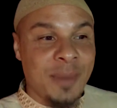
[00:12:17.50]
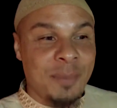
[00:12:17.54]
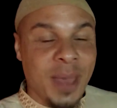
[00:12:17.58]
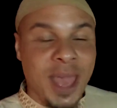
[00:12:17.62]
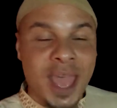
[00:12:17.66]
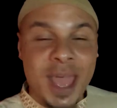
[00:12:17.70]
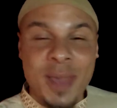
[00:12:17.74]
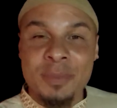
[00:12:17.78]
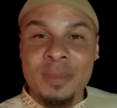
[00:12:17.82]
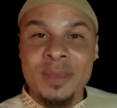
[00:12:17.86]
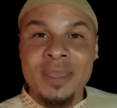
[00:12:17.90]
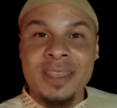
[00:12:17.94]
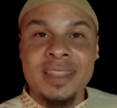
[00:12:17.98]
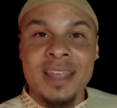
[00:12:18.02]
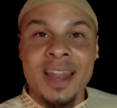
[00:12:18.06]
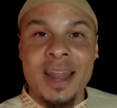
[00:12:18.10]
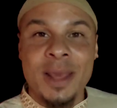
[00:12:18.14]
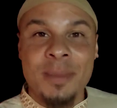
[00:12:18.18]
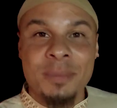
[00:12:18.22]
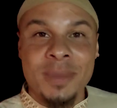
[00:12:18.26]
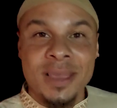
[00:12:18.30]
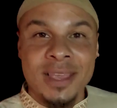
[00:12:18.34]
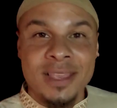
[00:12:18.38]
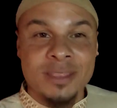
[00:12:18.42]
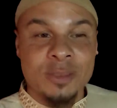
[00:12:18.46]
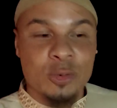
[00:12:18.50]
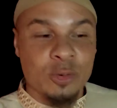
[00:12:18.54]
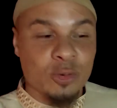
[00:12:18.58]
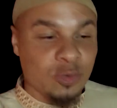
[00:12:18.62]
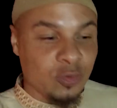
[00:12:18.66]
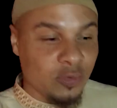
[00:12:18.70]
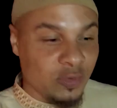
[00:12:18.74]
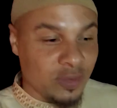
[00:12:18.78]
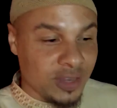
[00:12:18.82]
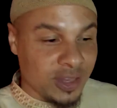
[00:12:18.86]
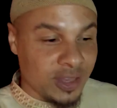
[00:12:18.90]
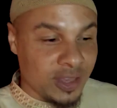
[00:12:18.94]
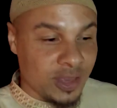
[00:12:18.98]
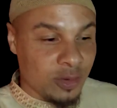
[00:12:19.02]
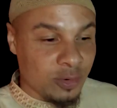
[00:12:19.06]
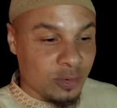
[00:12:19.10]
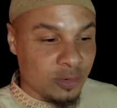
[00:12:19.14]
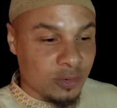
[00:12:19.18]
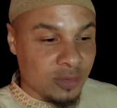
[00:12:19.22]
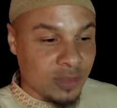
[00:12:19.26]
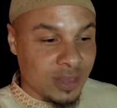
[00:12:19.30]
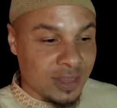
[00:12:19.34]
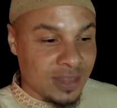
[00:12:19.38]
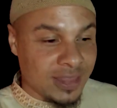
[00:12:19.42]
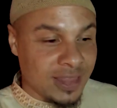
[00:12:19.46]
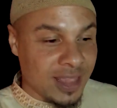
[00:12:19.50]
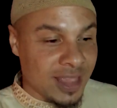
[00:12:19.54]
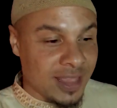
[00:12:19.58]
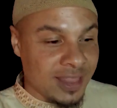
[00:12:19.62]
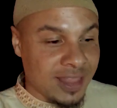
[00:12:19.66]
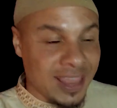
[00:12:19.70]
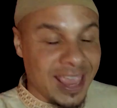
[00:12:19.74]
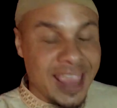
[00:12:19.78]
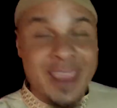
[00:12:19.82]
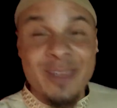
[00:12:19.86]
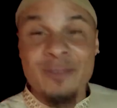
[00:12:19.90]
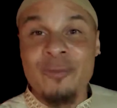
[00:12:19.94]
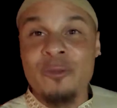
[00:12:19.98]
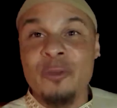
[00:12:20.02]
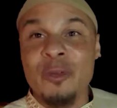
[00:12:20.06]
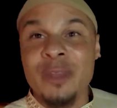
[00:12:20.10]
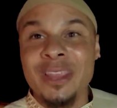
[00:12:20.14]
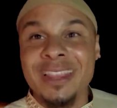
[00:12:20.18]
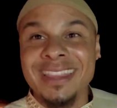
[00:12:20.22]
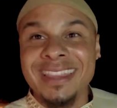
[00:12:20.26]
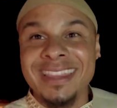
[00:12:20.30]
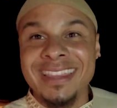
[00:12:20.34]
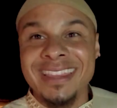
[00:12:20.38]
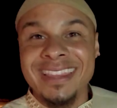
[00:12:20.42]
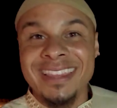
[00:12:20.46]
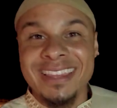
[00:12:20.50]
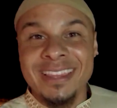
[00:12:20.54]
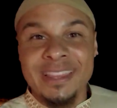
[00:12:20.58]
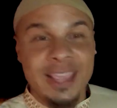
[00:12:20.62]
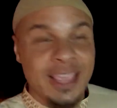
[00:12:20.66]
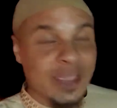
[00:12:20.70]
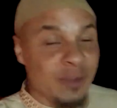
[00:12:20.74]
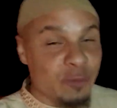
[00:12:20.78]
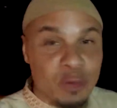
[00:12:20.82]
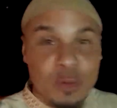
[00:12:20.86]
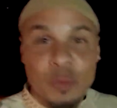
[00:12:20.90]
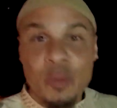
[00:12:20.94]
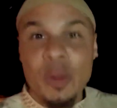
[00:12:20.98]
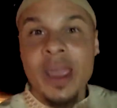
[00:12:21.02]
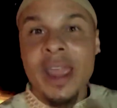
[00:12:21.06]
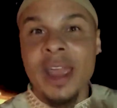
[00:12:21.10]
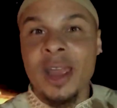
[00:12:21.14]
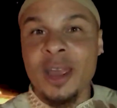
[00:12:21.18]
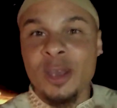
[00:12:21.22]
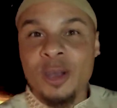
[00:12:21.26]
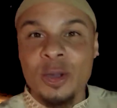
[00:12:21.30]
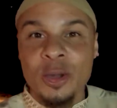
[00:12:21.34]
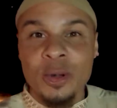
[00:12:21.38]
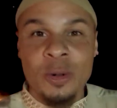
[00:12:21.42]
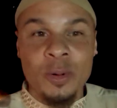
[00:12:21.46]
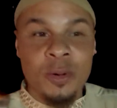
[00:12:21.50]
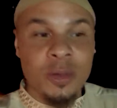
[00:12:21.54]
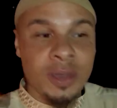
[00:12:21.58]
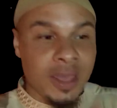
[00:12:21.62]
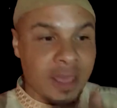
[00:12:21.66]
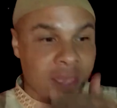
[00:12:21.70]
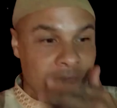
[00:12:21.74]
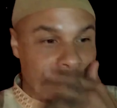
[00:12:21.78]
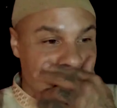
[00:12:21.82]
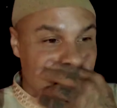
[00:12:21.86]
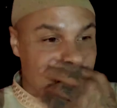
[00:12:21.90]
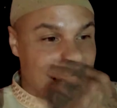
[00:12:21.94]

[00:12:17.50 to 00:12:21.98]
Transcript: I'm happy that I make those videos and that every everywhere I go,